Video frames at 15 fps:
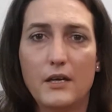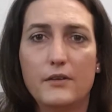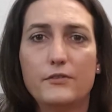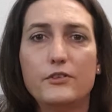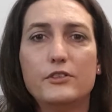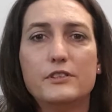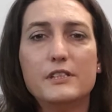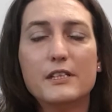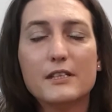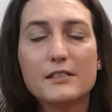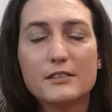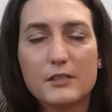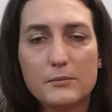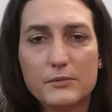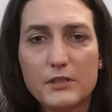If you see the
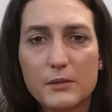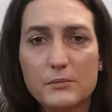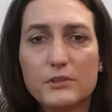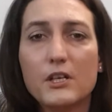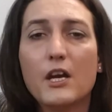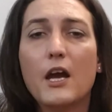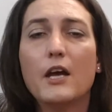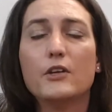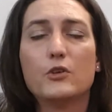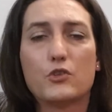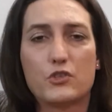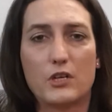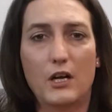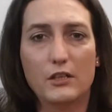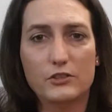symptoms, your
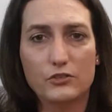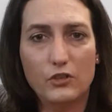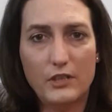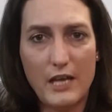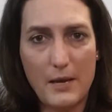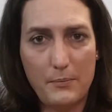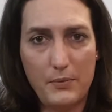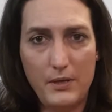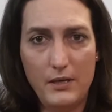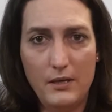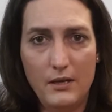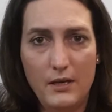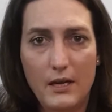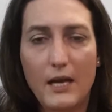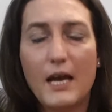child's not happy,
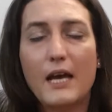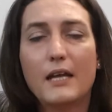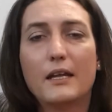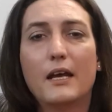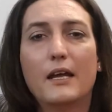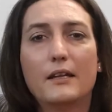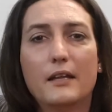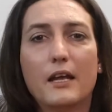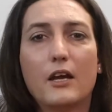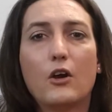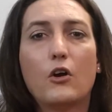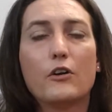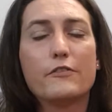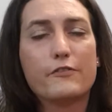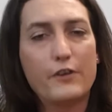and they
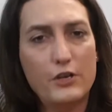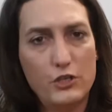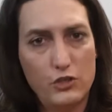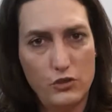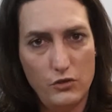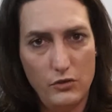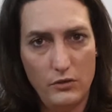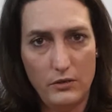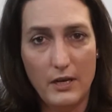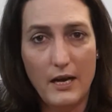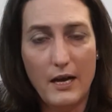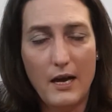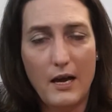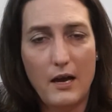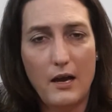confront you
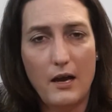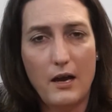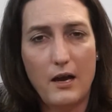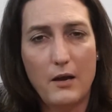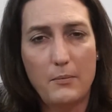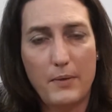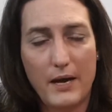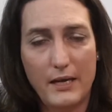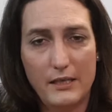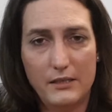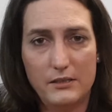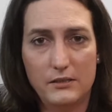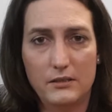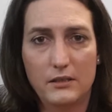about it,